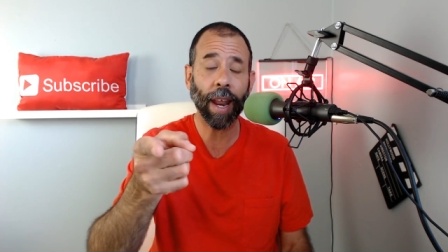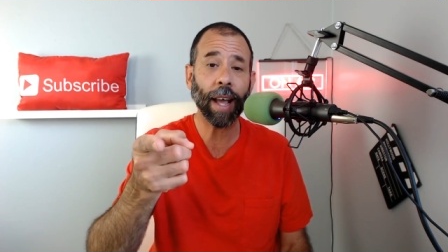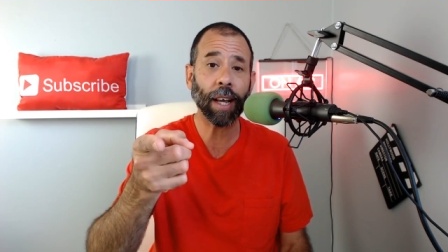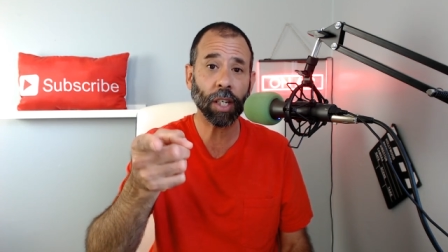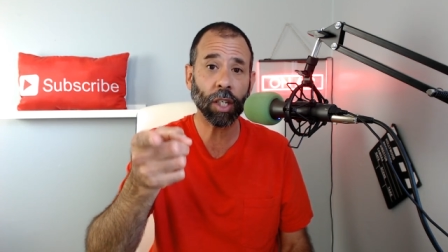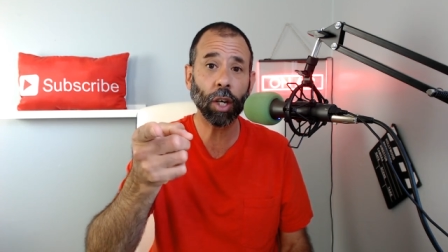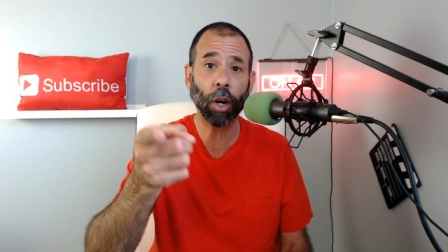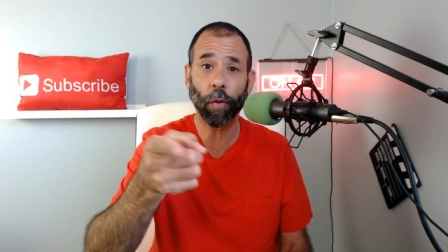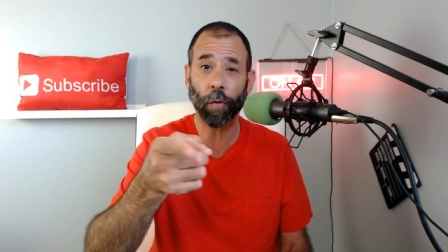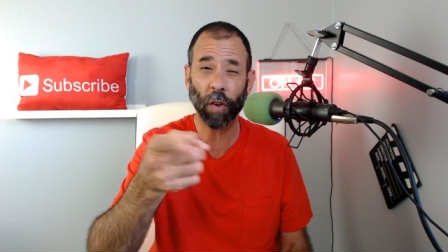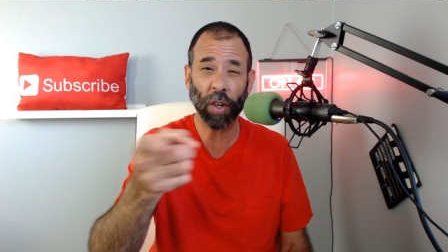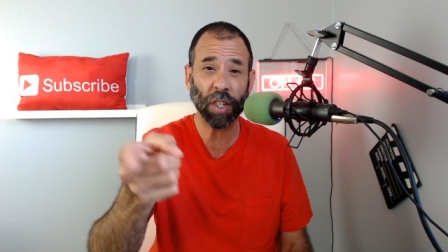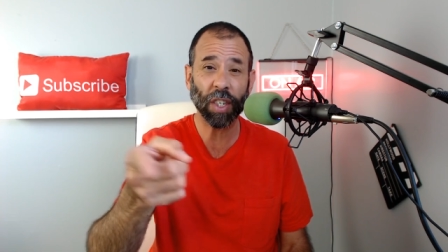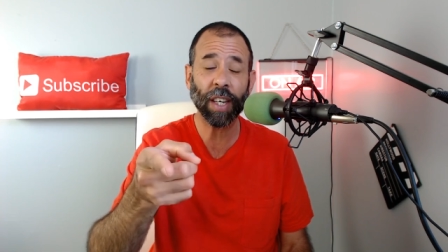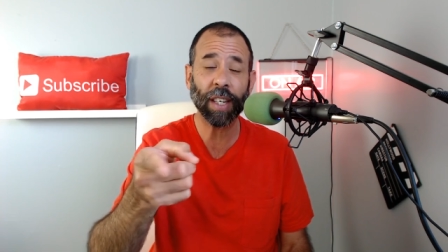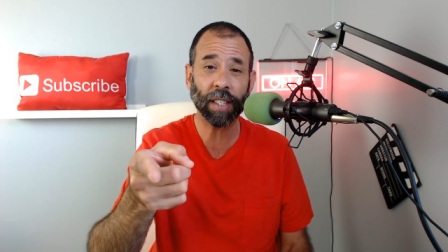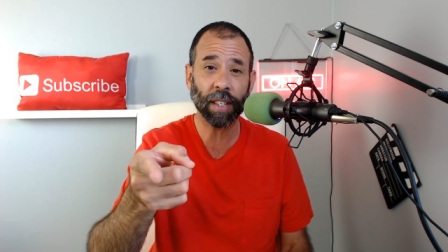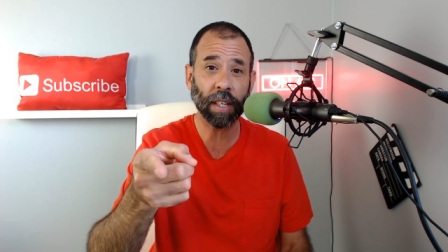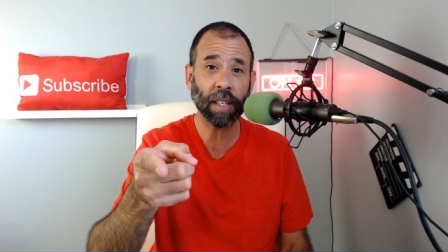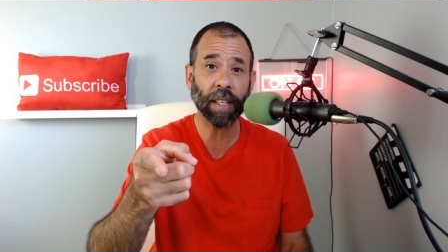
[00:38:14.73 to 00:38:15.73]
next year for
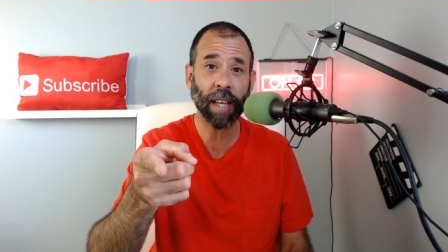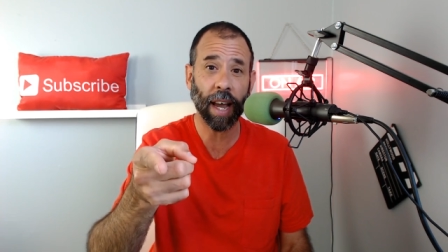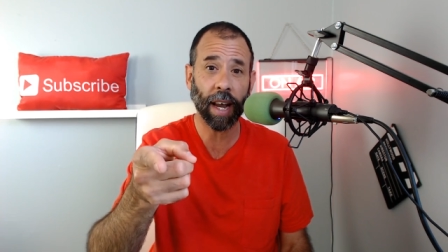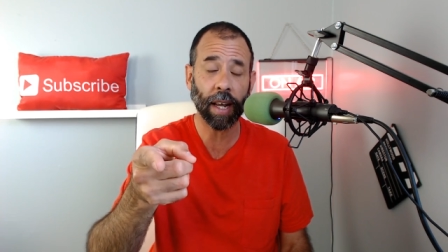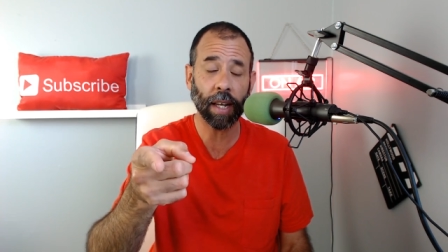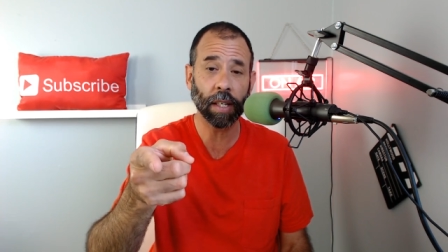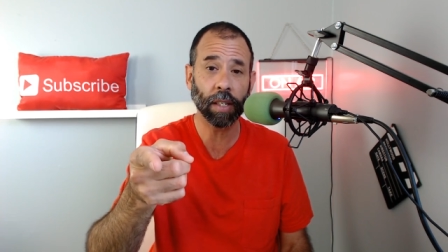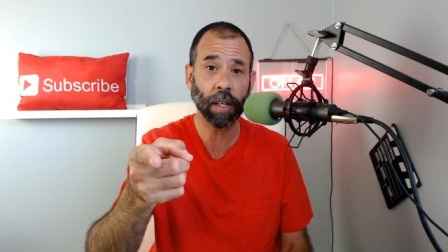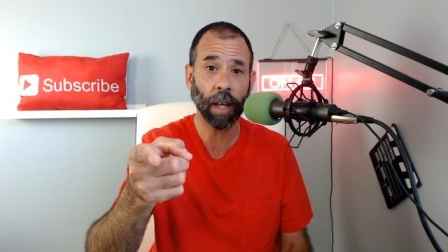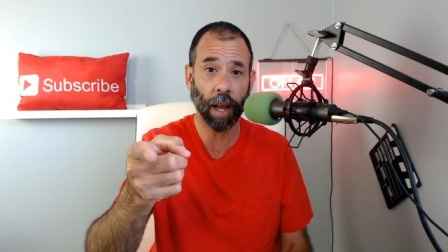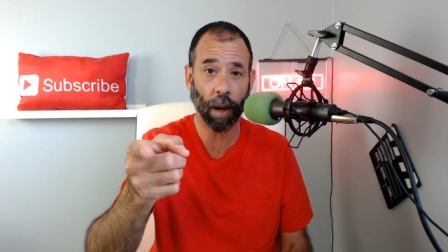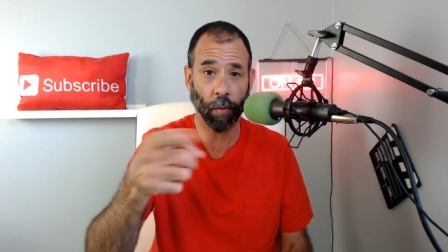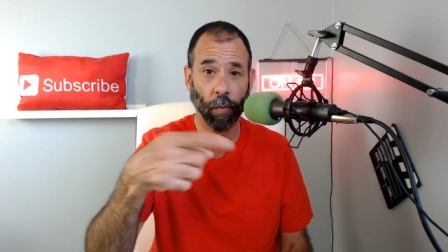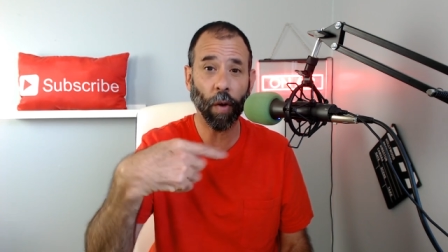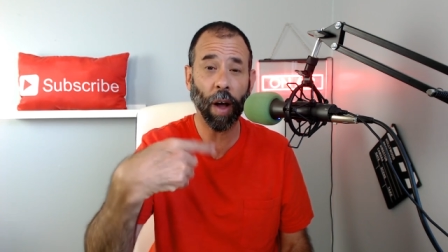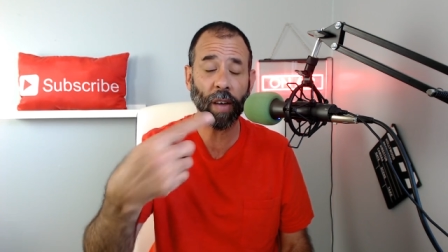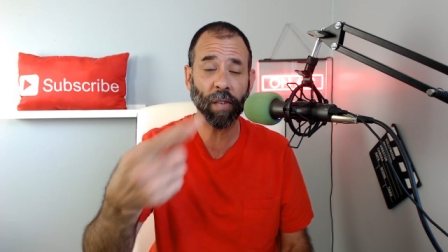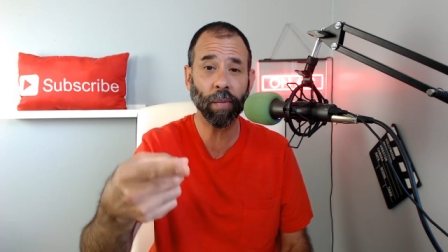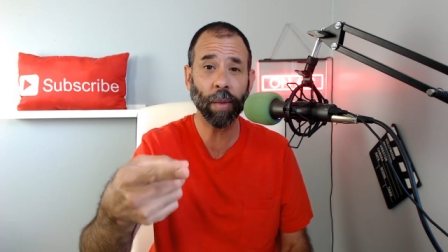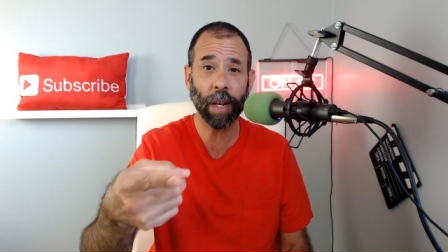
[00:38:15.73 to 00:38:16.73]
60 seconds and
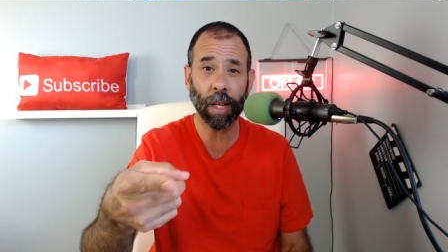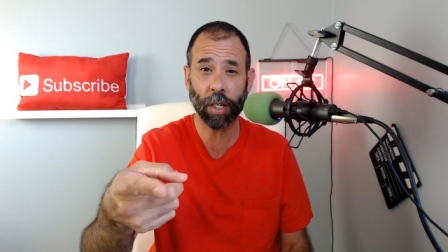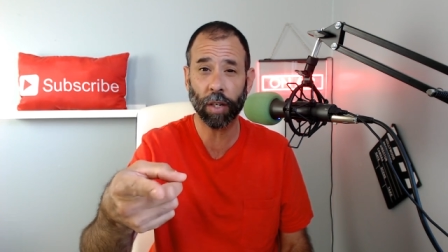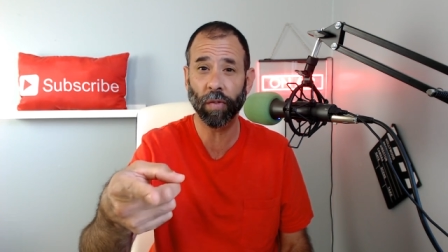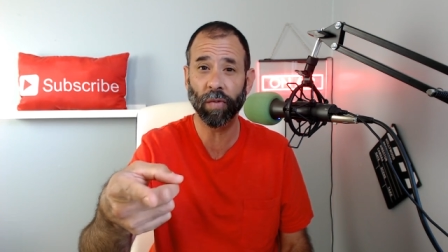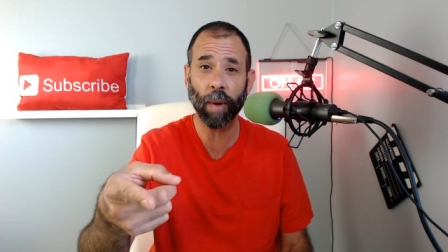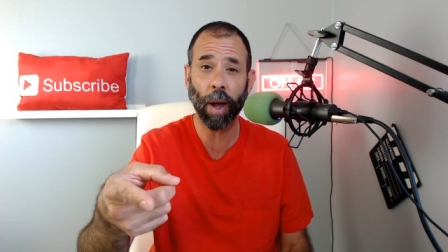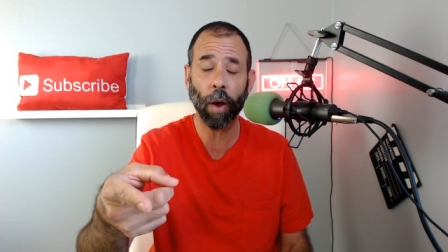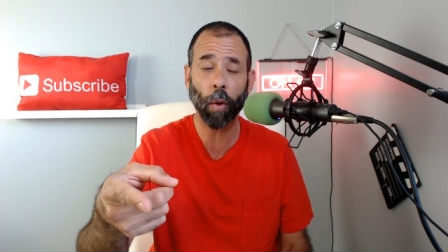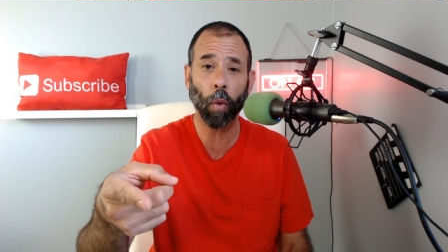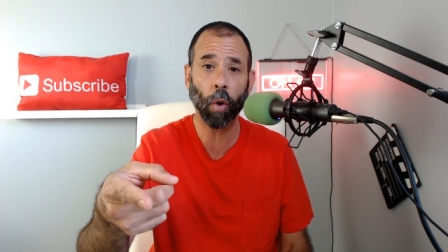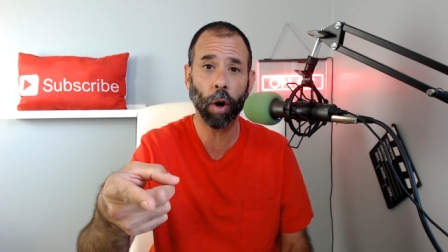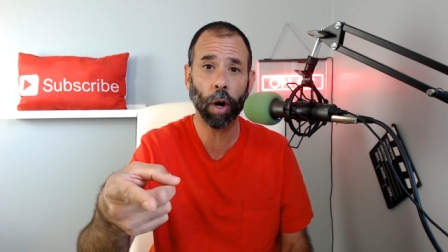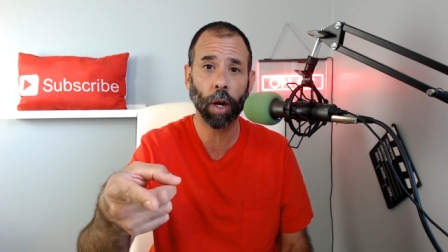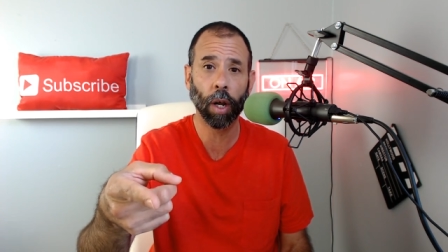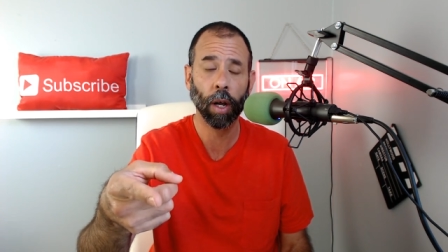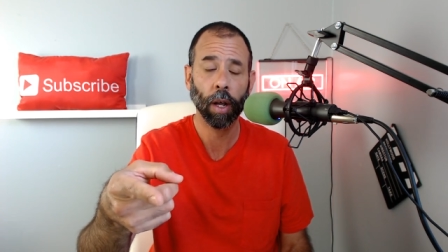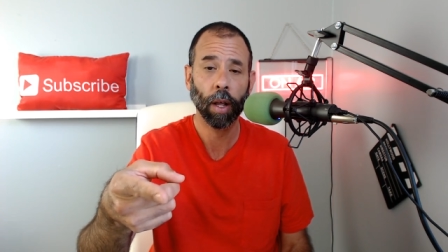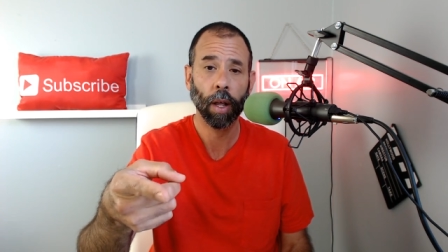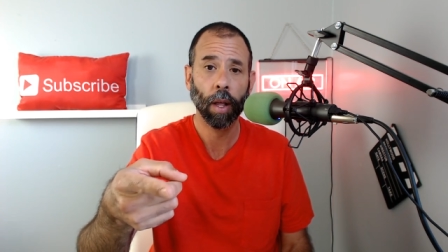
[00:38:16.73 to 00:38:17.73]
five minutes of my
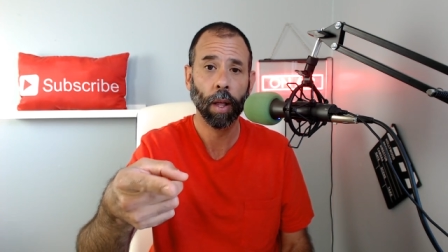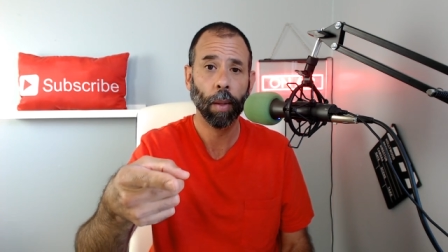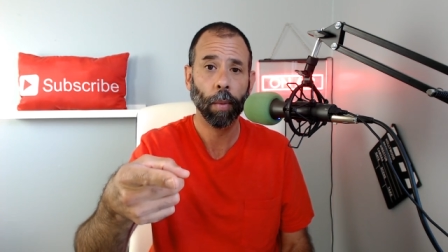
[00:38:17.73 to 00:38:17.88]
work